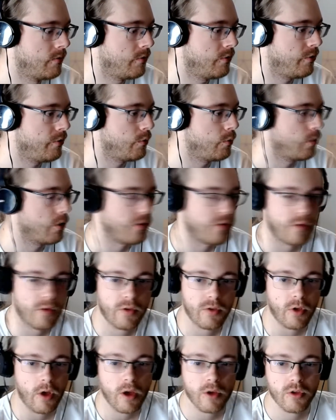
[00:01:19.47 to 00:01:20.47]
Dude, where's the
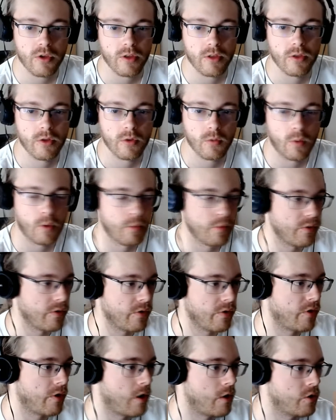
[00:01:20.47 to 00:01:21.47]
sausage? Where was the
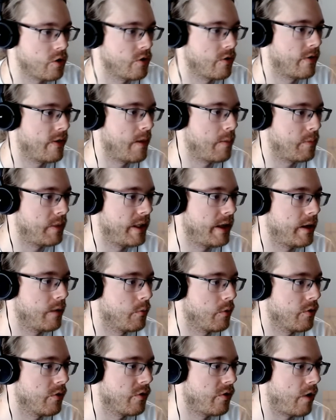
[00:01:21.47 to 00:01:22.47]
sausage on that plate?
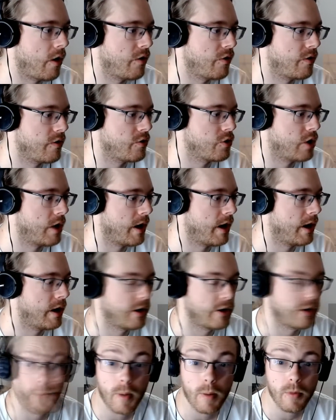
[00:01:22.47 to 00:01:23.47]
Where's sausage guy?
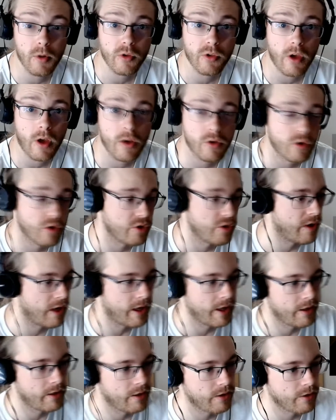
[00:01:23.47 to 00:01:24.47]
Do you remember sausage guy?